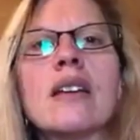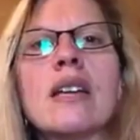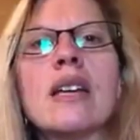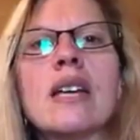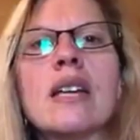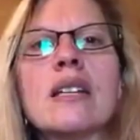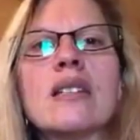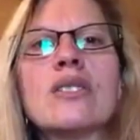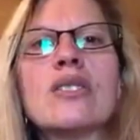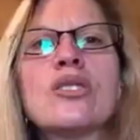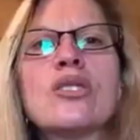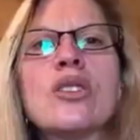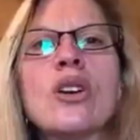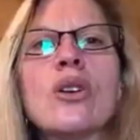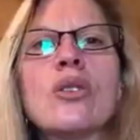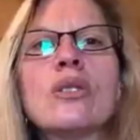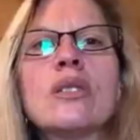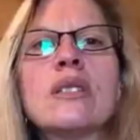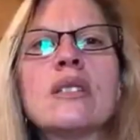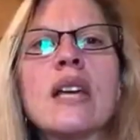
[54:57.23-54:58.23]
it is
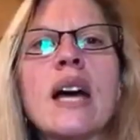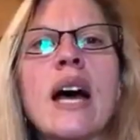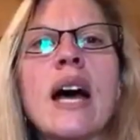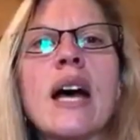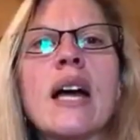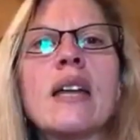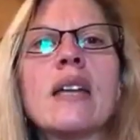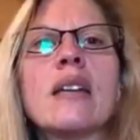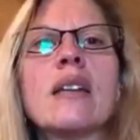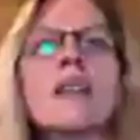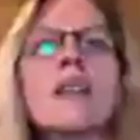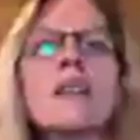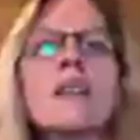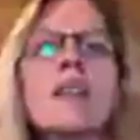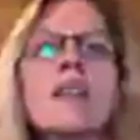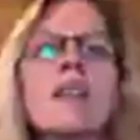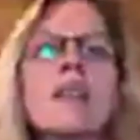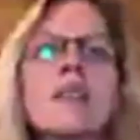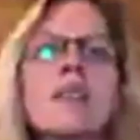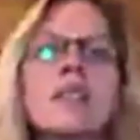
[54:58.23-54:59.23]
so sad
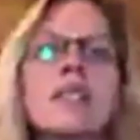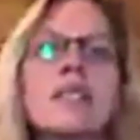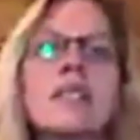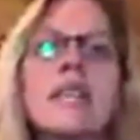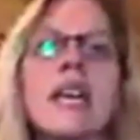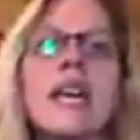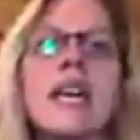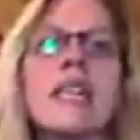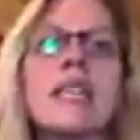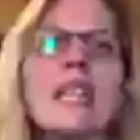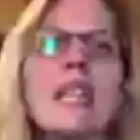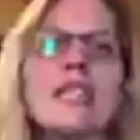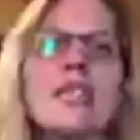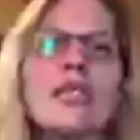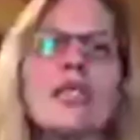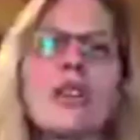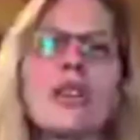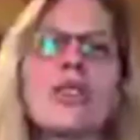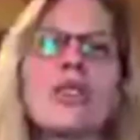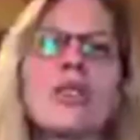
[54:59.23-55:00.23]
The day they
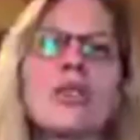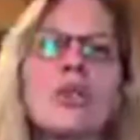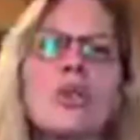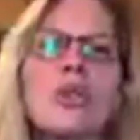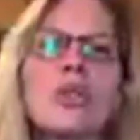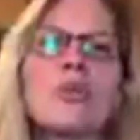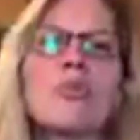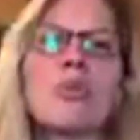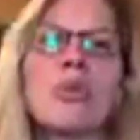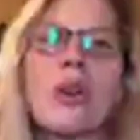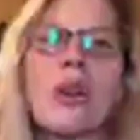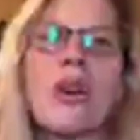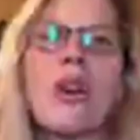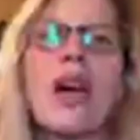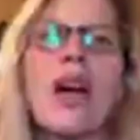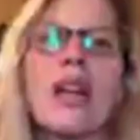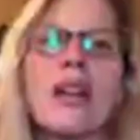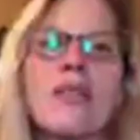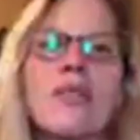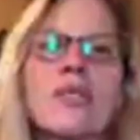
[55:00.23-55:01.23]
took the Lord's Prayer
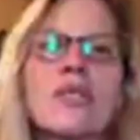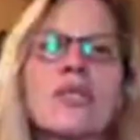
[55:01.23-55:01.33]
out of the